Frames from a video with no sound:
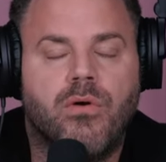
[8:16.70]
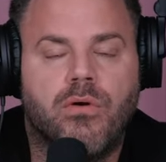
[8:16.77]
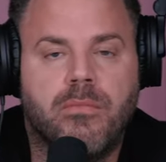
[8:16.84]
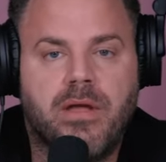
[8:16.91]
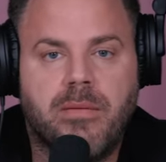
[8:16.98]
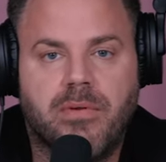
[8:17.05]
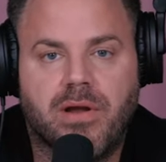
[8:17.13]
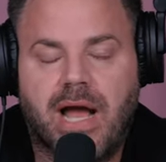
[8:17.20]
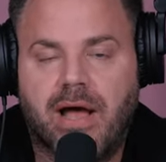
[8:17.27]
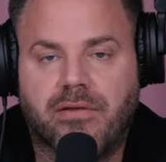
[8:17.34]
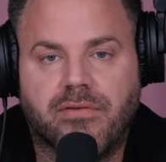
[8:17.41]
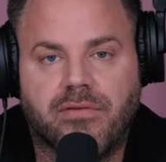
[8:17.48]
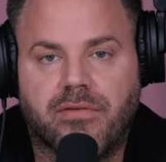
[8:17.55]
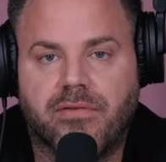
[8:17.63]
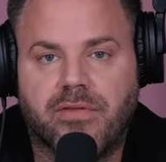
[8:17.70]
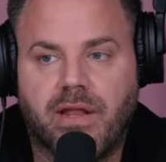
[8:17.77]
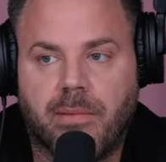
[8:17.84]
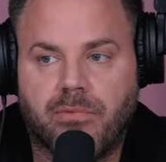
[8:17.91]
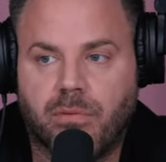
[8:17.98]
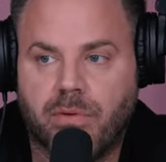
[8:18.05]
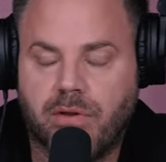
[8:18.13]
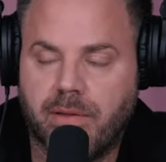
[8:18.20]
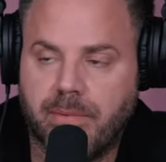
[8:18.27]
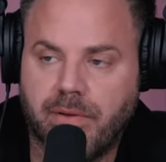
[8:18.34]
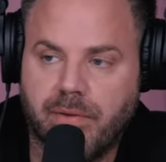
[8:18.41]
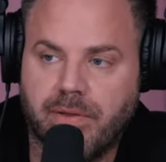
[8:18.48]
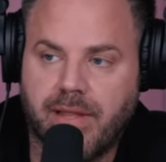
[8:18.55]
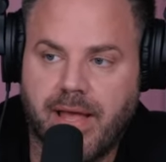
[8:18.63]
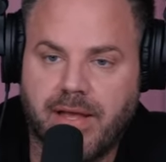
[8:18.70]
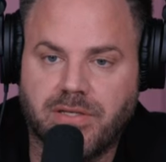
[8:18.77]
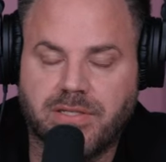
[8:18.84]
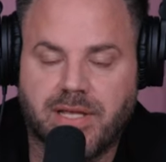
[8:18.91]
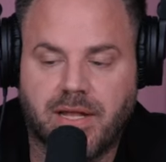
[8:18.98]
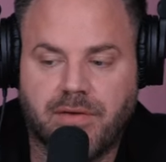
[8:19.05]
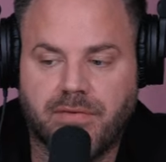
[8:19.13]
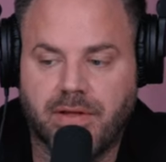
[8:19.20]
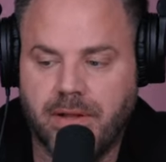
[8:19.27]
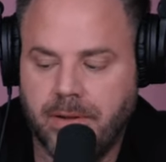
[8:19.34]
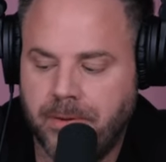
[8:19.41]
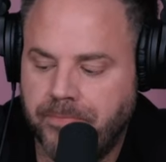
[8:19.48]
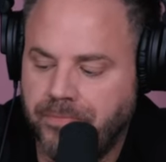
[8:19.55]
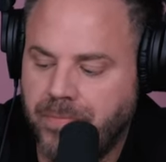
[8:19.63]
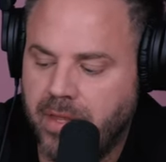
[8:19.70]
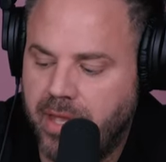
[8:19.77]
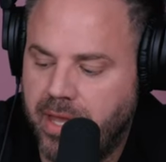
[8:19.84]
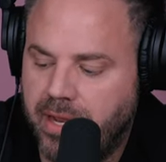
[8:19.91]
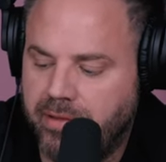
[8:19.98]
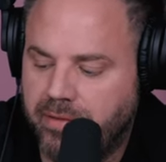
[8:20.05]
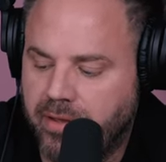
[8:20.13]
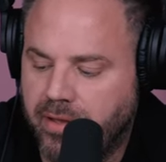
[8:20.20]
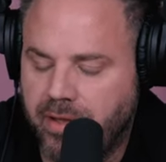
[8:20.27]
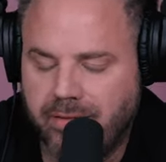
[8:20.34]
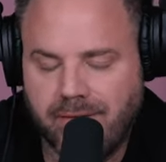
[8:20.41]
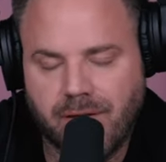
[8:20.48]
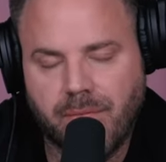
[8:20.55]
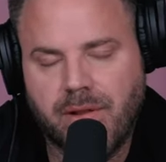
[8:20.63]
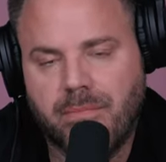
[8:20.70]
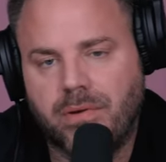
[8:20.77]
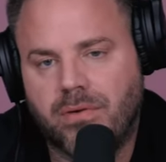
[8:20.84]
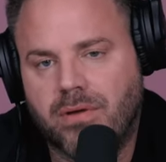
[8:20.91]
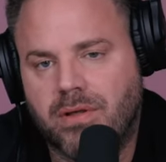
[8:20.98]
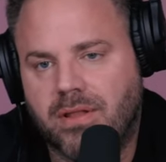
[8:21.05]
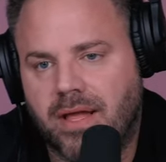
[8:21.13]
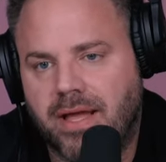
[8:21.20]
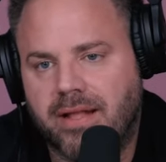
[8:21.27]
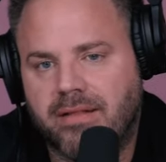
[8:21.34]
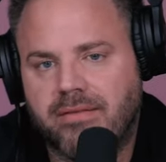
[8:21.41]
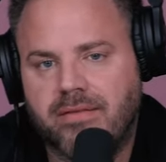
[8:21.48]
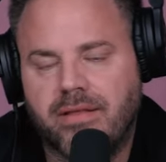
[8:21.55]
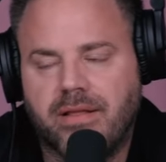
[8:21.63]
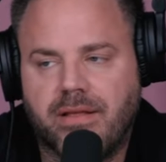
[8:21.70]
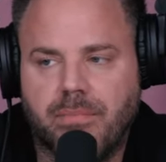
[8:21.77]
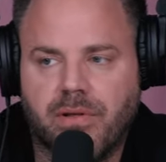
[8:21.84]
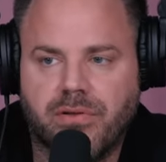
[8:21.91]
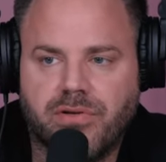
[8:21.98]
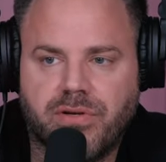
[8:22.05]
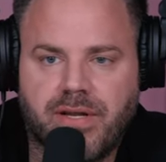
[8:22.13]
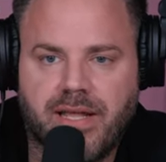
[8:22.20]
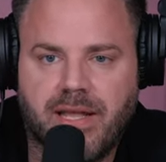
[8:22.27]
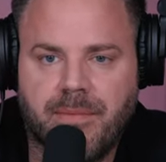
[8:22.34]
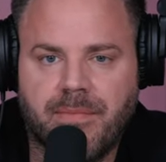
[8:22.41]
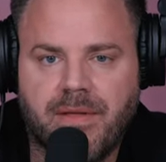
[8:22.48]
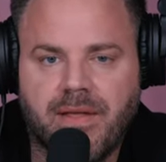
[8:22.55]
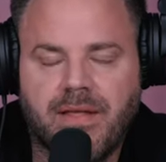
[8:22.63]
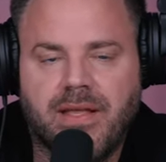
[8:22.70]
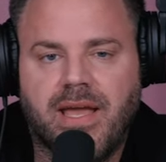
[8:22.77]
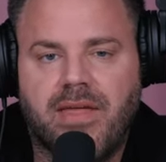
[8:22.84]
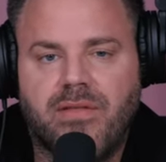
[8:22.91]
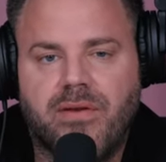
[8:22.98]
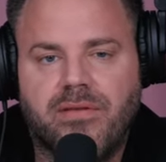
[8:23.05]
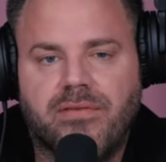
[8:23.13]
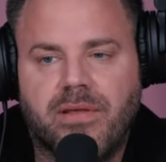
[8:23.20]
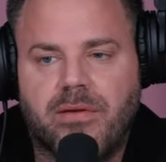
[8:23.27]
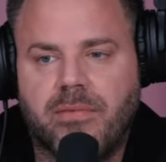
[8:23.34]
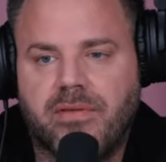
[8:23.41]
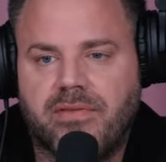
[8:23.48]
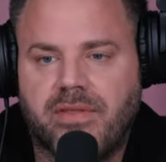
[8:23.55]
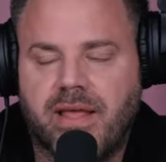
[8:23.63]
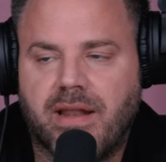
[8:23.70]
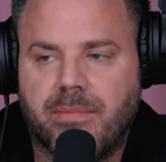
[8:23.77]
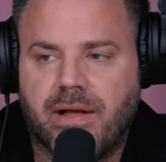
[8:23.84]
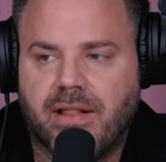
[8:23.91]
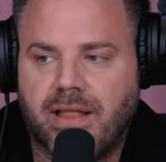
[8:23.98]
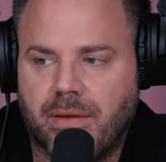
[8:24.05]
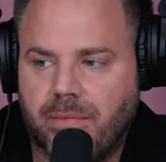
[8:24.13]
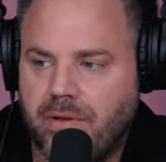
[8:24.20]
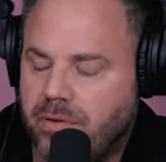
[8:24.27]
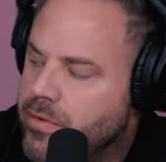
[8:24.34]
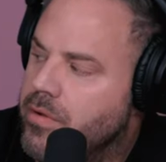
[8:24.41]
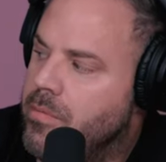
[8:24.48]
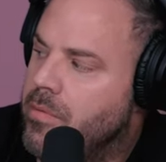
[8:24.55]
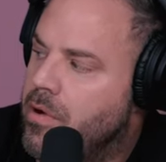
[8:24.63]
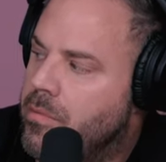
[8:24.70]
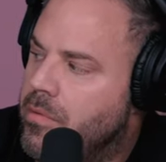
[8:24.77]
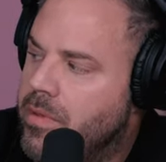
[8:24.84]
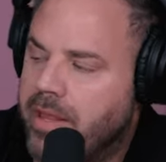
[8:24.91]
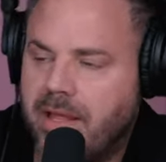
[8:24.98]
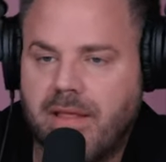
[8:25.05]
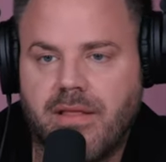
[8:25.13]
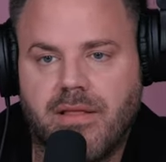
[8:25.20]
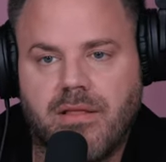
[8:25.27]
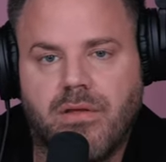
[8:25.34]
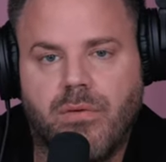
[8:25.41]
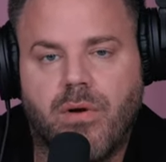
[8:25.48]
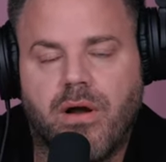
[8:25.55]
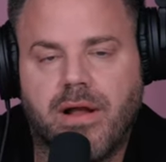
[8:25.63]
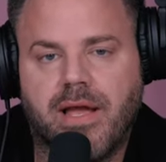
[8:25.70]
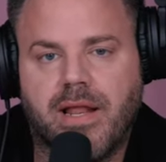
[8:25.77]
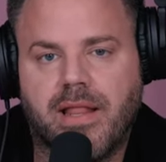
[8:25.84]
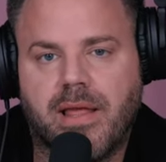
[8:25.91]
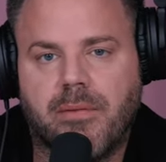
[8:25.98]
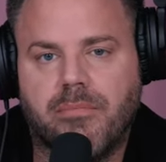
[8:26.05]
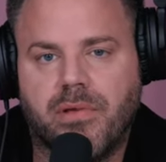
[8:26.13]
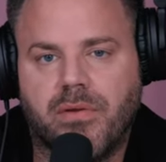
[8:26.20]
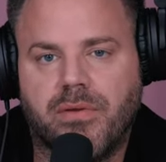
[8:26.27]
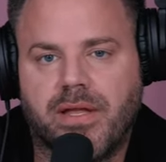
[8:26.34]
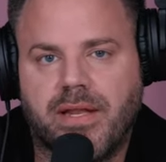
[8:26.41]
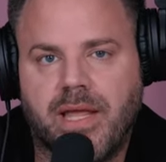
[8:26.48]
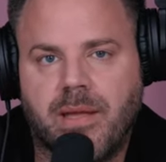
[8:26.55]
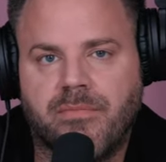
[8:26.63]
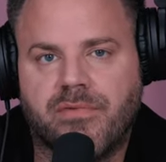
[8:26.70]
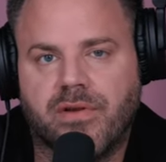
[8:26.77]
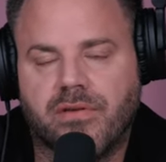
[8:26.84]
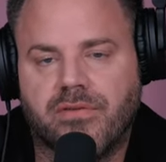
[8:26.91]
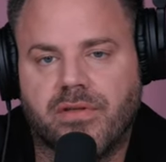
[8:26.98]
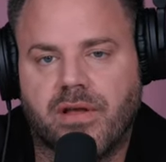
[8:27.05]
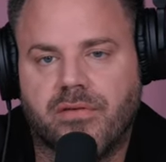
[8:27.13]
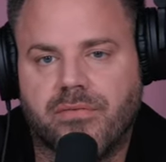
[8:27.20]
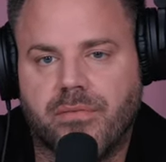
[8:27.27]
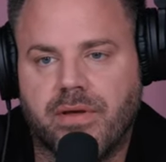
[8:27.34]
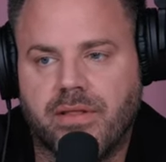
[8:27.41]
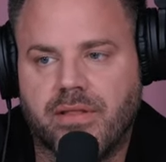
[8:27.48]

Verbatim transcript: or maybe your house isn't set up to where you could be doing lashes out of it. Mm-hmm. And it's a, it's a good way to build clients, build your name and there is something to be said about like when you do go mobile, like you are kind of like building a name for yourself. Oh,